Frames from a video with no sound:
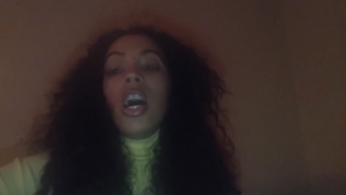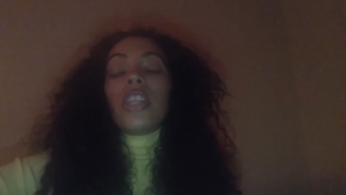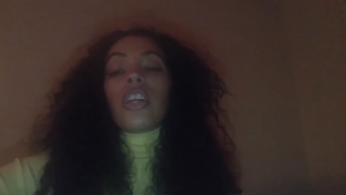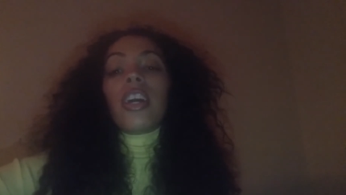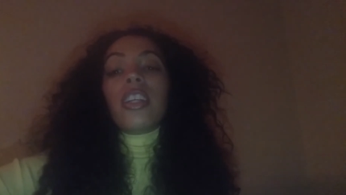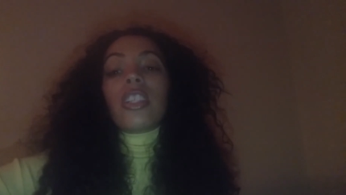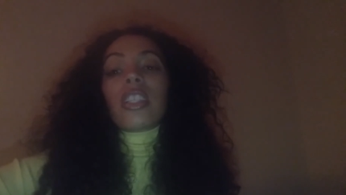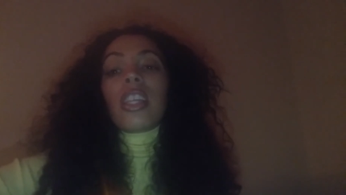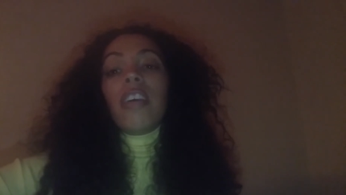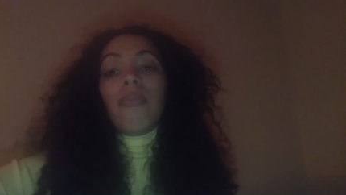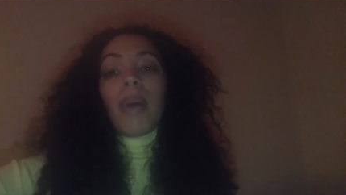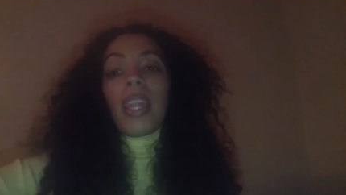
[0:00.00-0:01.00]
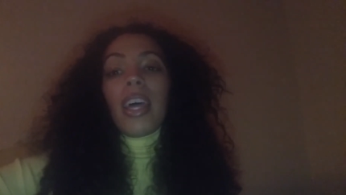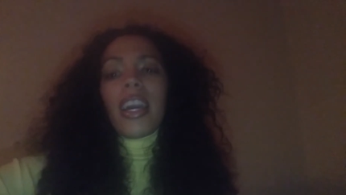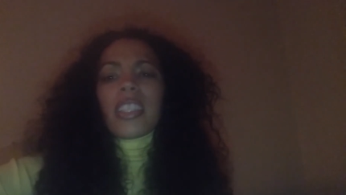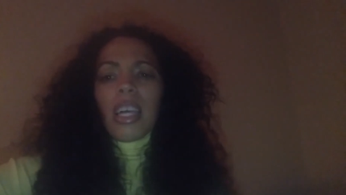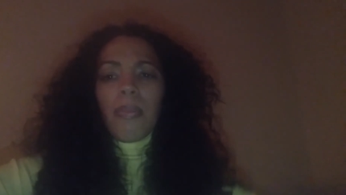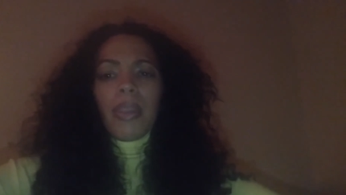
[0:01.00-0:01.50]
trying to just lift my
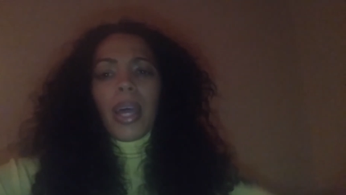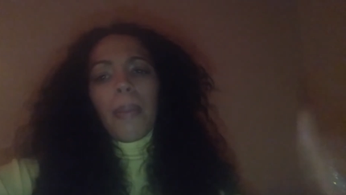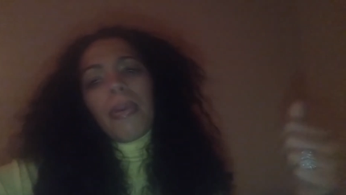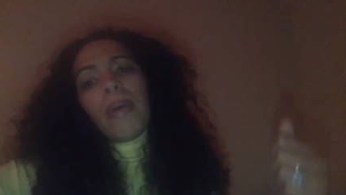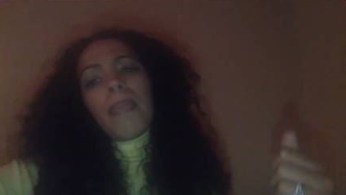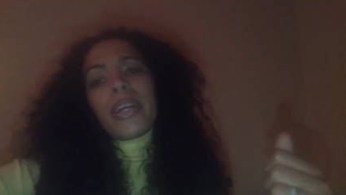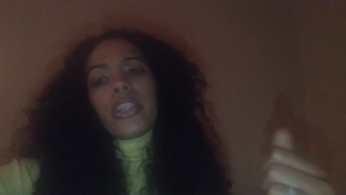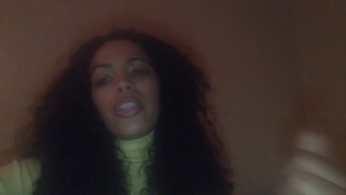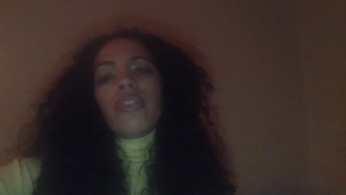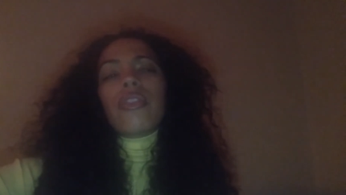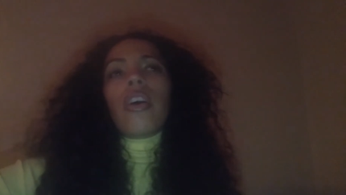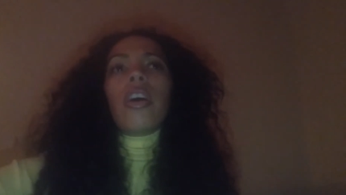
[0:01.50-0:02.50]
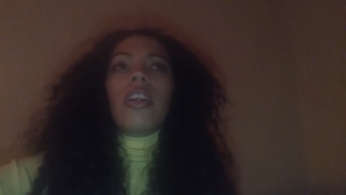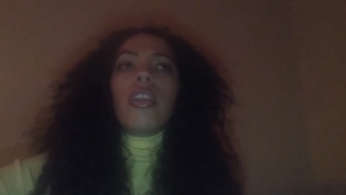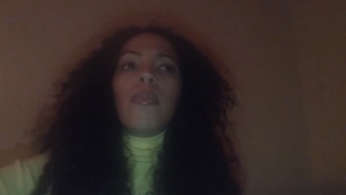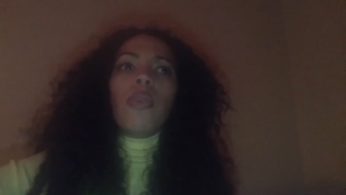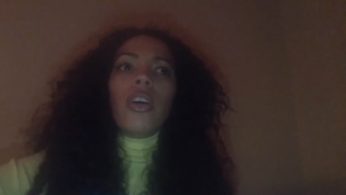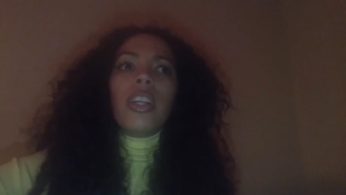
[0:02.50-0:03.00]
legs up and like put my shoes on in
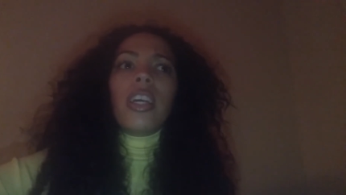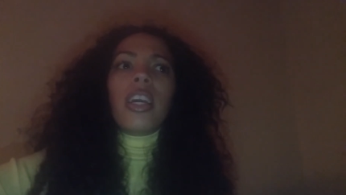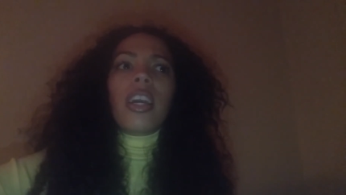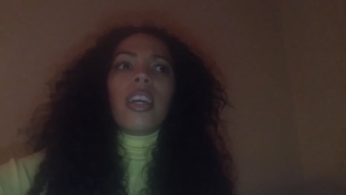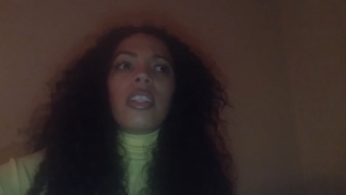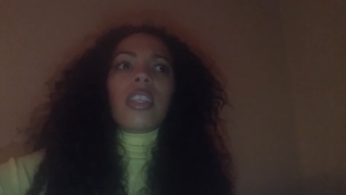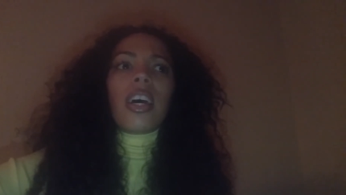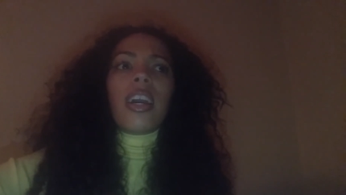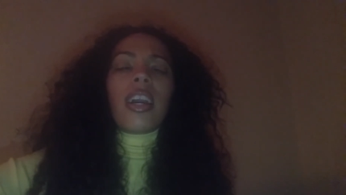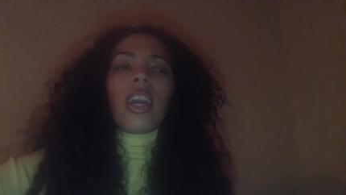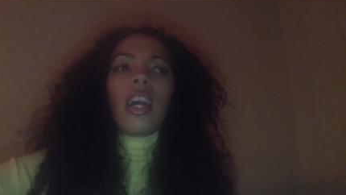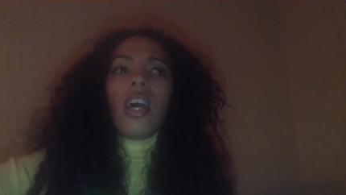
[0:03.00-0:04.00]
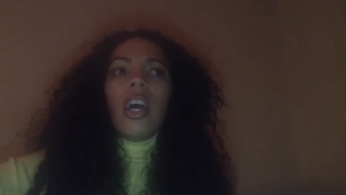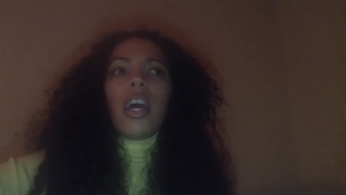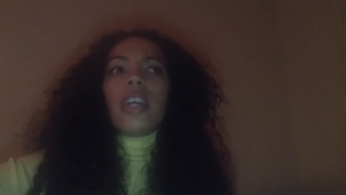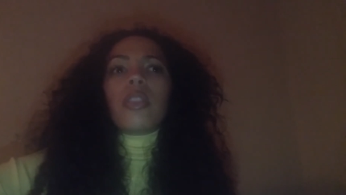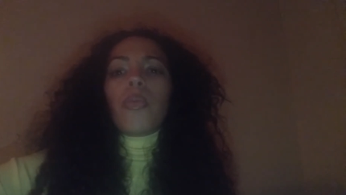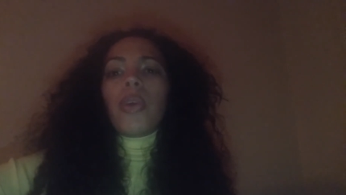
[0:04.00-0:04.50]
the morning. It's like,
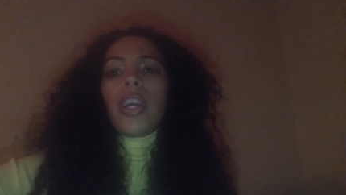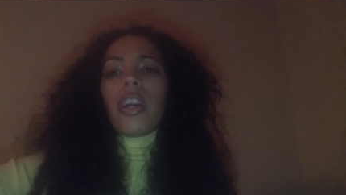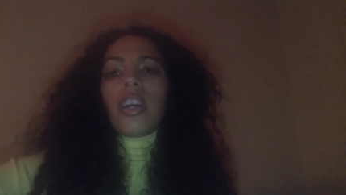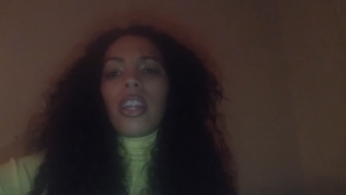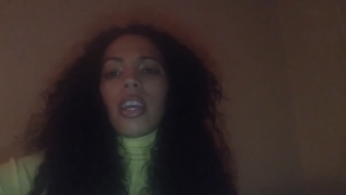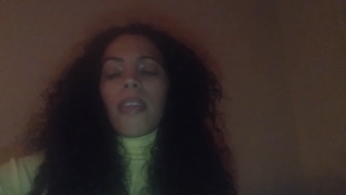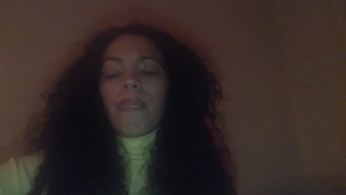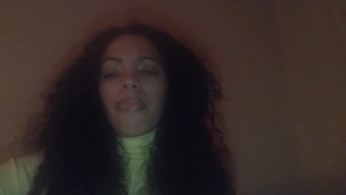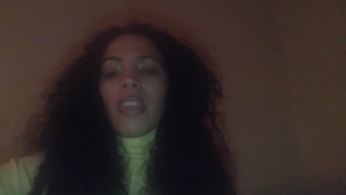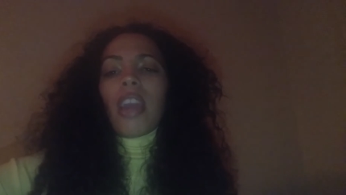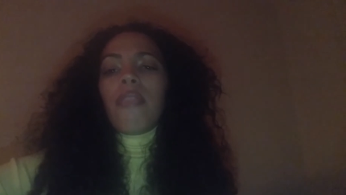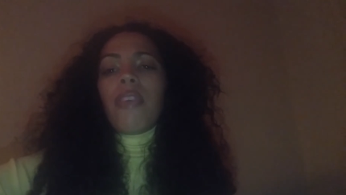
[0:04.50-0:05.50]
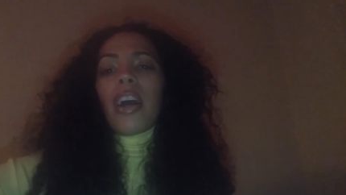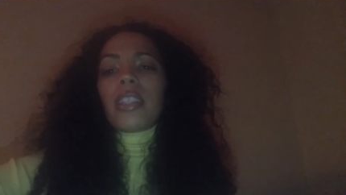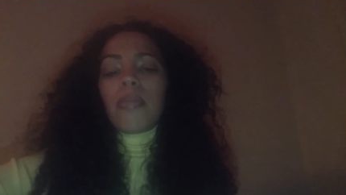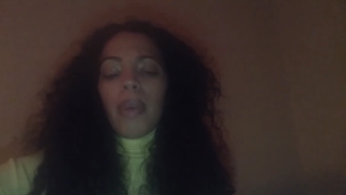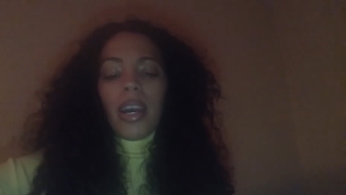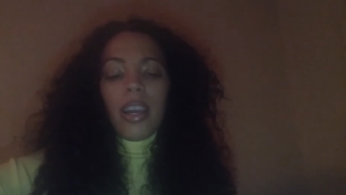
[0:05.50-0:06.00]
it's weird. And in
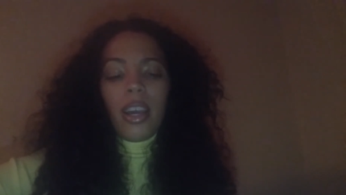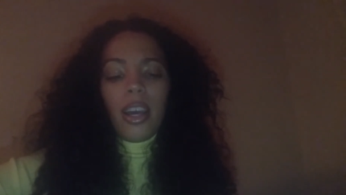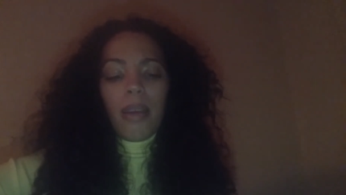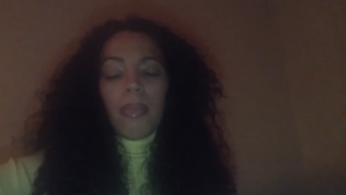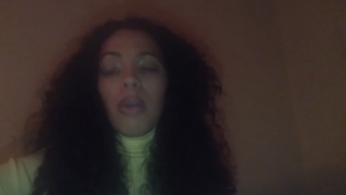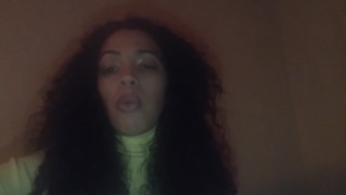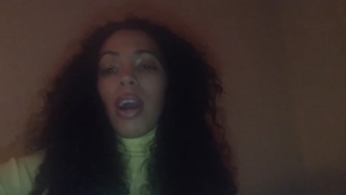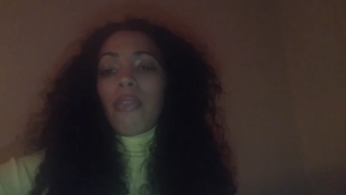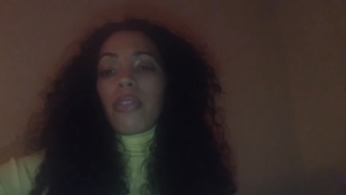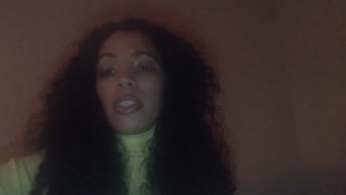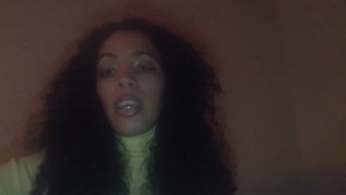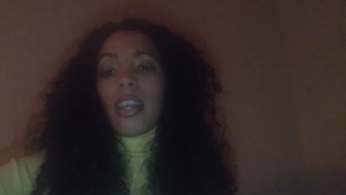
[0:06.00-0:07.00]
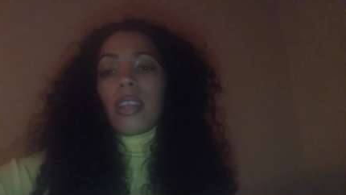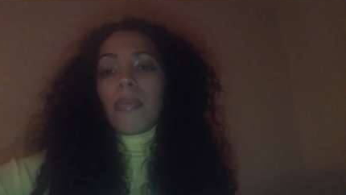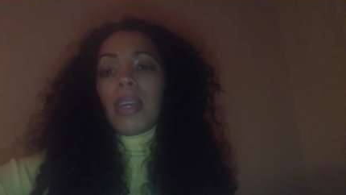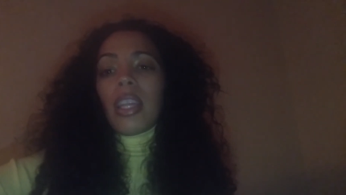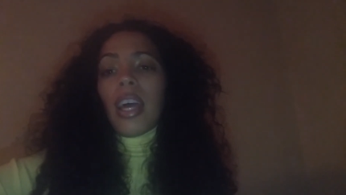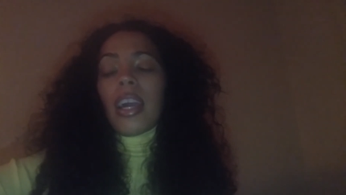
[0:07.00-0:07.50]
fact, my midwife was telling
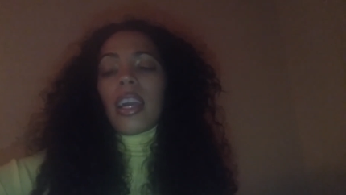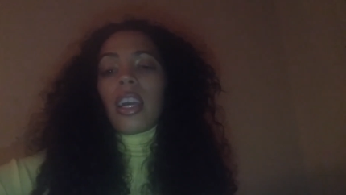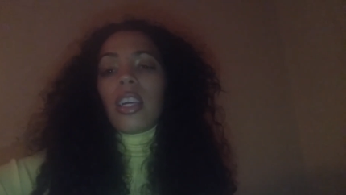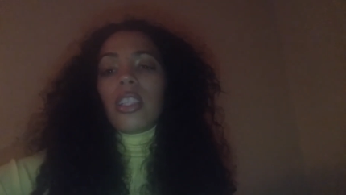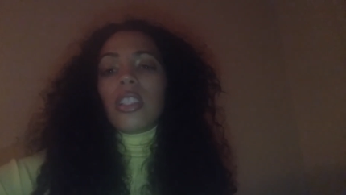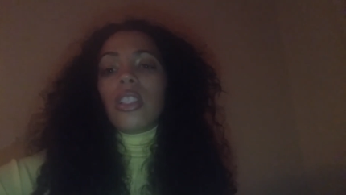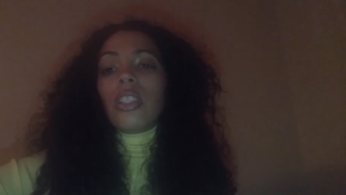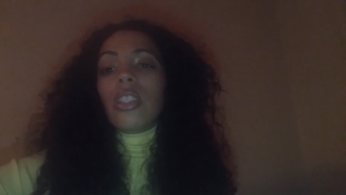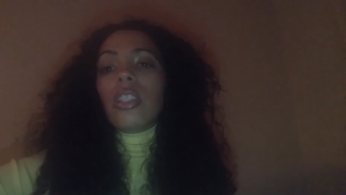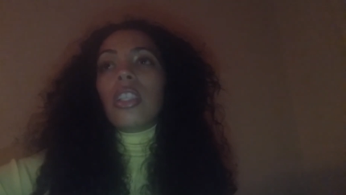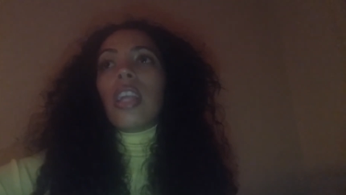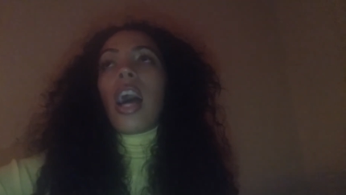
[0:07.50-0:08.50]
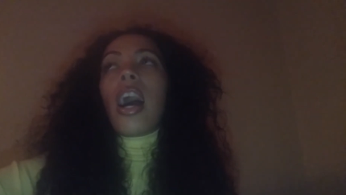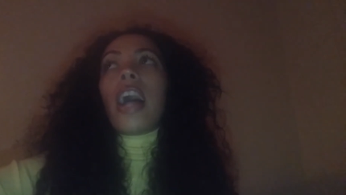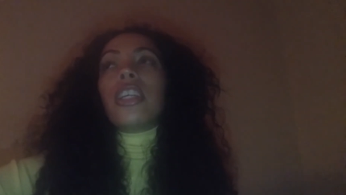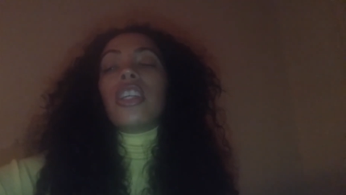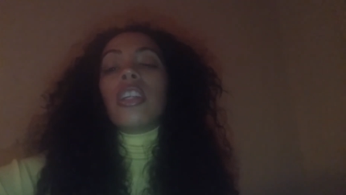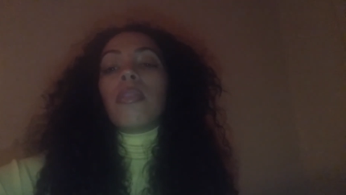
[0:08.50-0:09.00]
me like
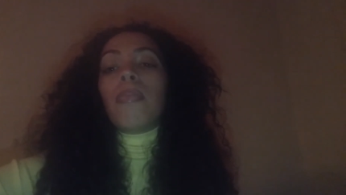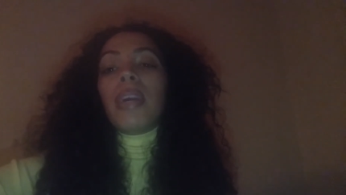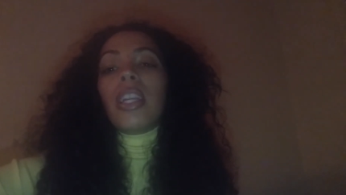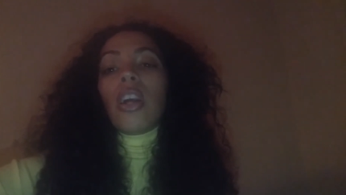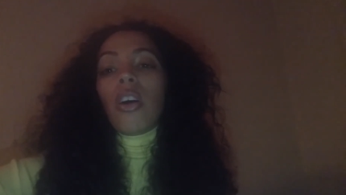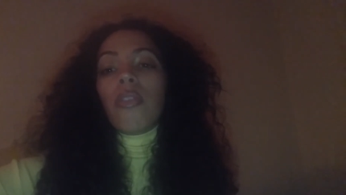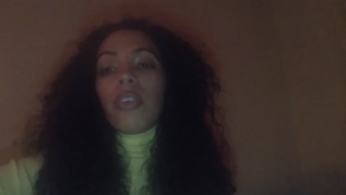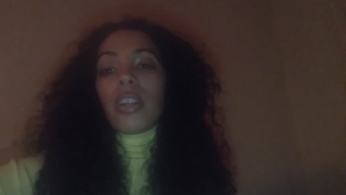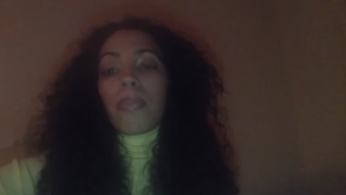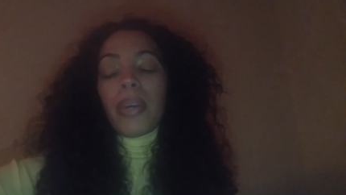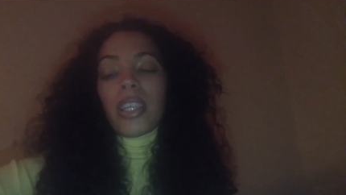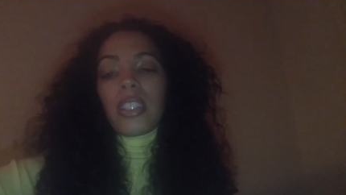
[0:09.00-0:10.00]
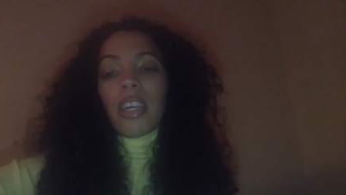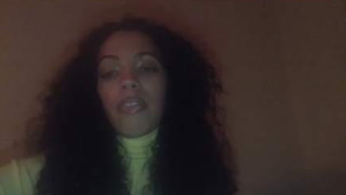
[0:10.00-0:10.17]
I shouldn't bend over to pick stuff